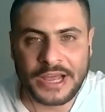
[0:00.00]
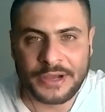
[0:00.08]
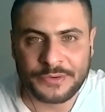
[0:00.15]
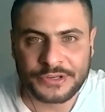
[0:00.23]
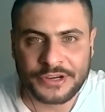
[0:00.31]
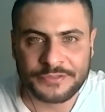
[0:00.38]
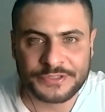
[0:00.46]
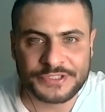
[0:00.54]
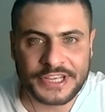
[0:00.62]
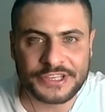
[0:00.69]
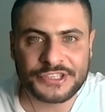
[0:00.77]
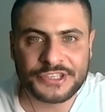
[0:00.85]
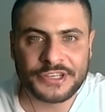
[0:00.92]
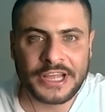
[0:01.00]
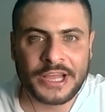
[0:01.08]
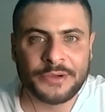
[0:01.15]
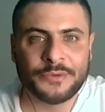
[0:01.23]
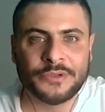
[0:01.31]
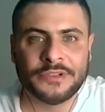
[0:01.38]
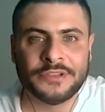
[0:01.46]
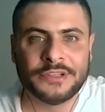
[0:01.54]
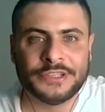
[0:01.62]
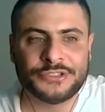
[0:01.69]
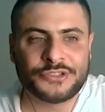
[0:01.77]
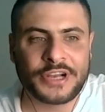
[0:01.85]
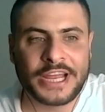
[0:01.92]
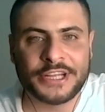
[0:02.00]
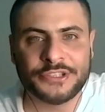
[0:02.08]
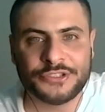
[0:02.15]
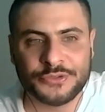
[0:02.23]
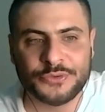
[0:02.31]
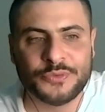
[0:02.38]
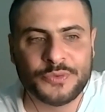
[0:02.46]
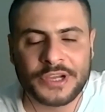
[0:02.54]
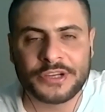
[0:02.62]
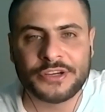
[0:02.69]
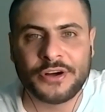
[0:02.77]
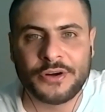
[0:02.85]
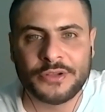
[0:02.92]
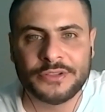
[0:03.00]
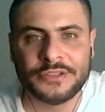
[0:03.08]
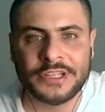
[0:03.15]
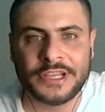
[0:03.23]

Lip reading: our conversation, I will try to call